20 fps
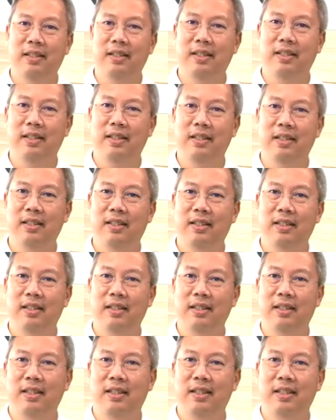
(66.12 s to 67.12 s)

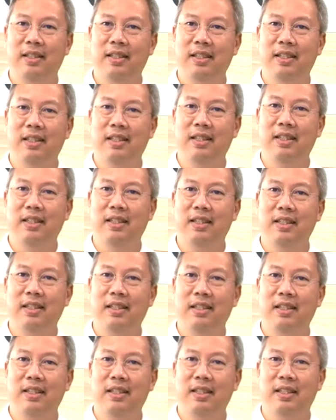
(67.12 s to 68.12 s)

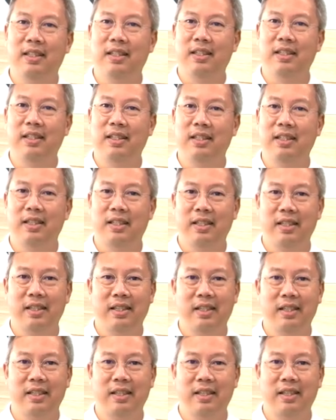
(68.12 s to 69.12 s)

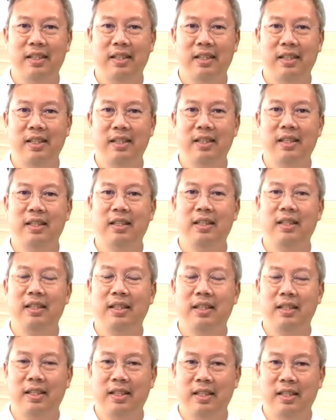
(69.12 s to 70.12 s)

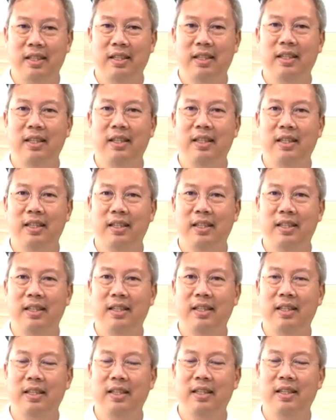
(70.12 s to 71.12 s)

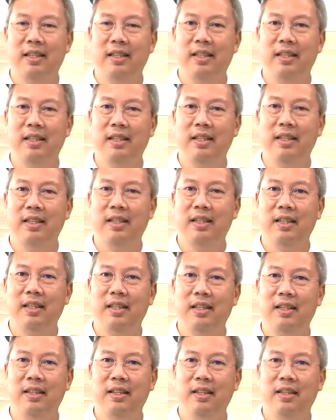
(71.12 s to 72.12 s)

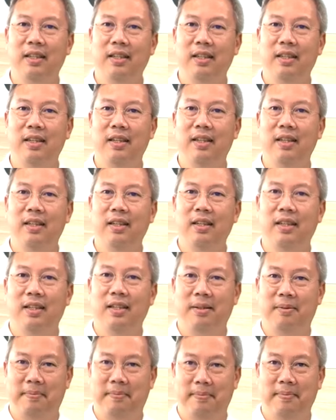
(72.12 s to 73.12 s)

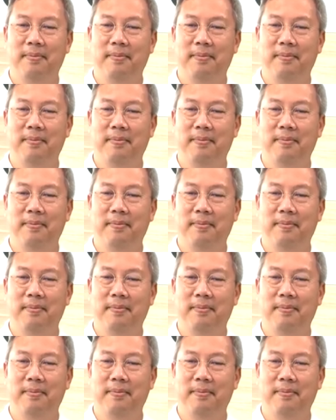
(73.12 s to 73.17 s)
(not speaking)